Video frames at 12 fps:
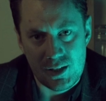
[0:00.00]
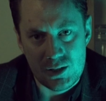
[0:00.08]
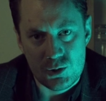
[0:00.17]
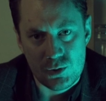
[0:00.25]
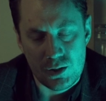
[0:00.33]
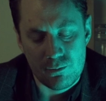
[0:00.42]

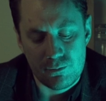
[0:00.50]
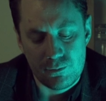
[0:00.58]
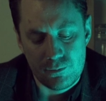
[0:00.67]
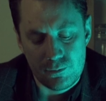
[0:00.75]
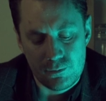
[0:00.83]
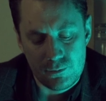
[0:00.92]
next to him.
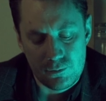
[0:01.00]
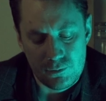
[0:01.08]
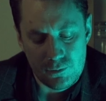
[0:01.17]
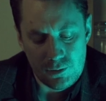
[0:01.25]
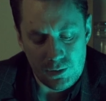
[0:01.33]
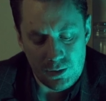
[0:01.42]

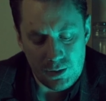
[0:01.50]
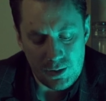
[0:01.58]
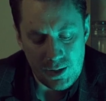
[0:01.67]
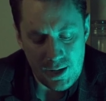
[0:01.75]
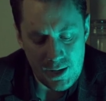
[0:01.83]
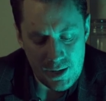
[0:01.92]

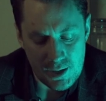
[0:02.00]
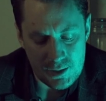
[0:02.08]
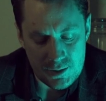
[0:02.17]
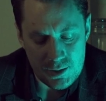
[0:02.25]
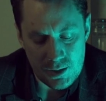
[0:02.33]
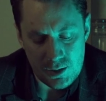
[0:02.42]
"Hey," I
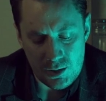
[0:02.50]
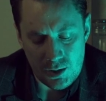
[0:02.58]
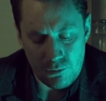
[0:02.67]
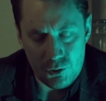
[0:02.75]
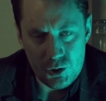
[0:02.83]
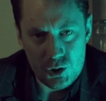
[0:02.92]
said,
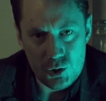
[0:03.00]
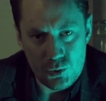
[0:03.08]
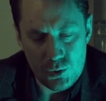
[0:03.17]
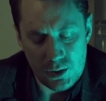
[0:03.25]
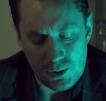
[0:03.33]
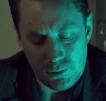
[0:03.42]
"how are you
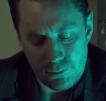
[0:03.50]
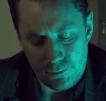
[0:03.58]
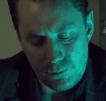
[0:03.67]
doing?"